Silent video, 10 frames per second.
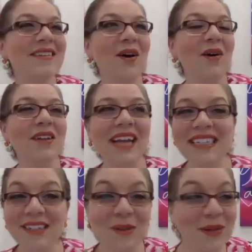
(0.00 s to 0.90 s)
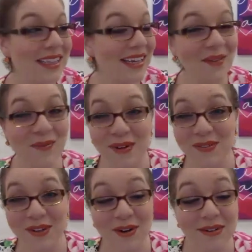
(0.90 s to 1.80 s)
so you get to do it in the comfort of
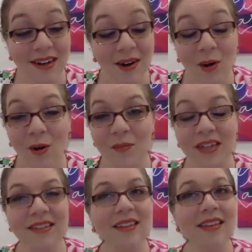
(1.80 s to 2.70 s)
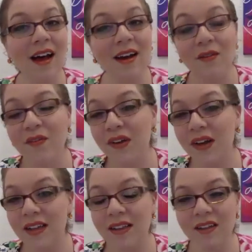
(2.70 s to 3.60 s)
your own home. It's a lot of
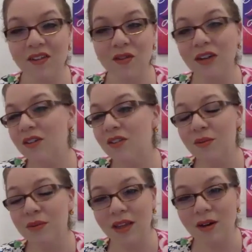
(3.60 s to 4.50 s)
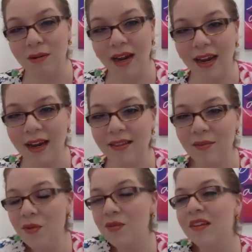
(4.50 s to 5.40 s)
fun. The instructors are really great. The
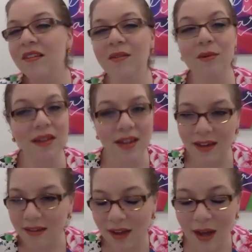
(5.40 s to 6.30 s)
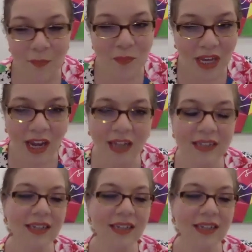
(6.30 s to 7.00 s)
music's really upbeat.